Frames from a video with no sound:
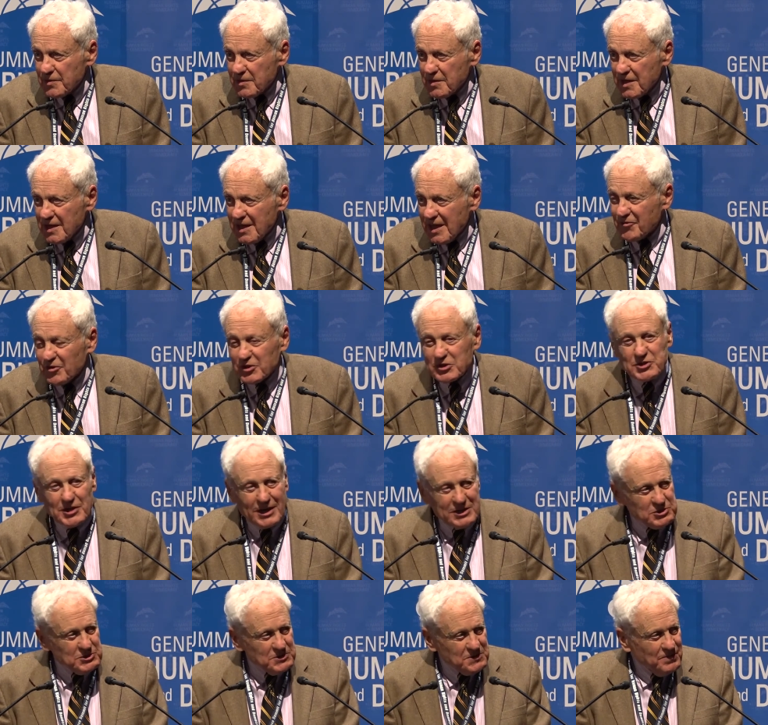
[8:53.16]
If it
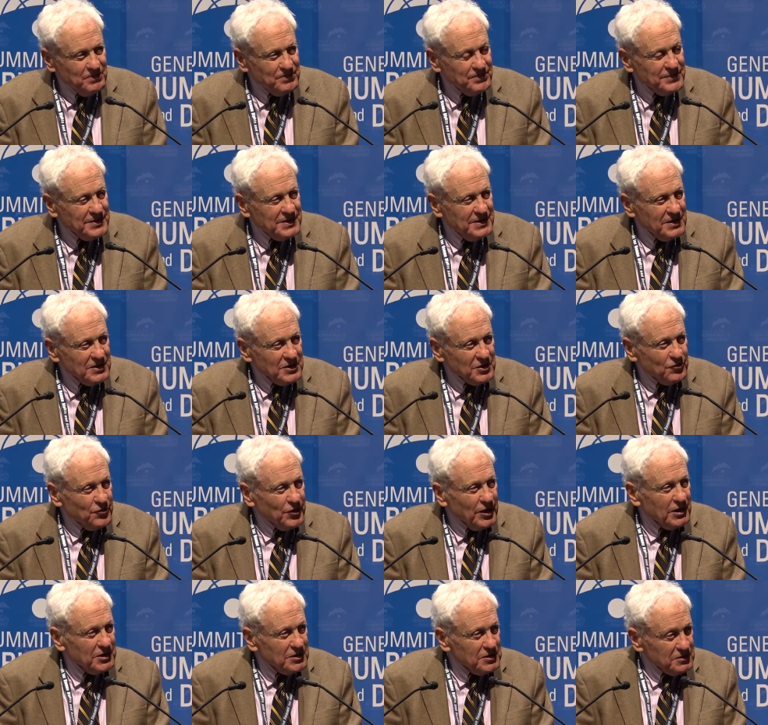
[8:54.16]
doesn't, the
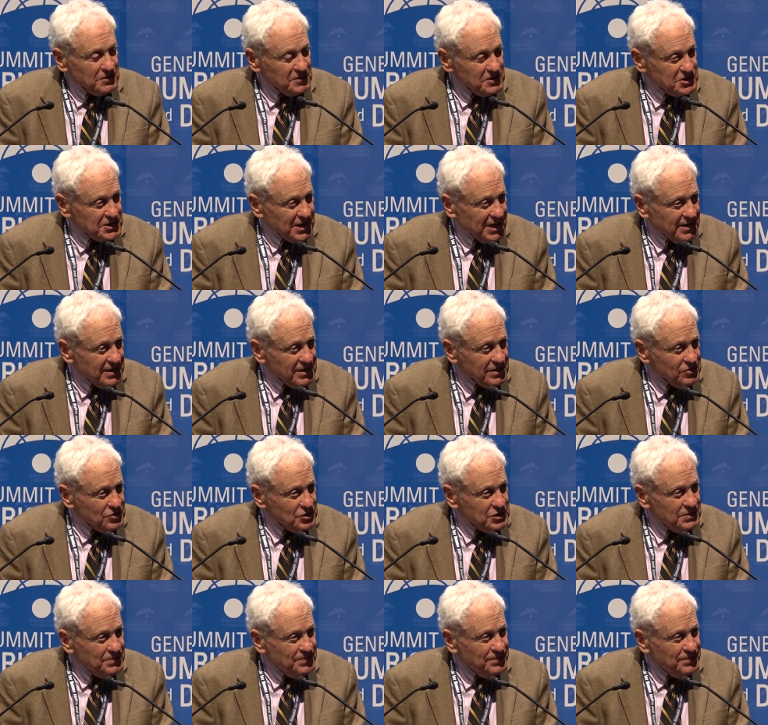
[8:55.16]
failure is ours.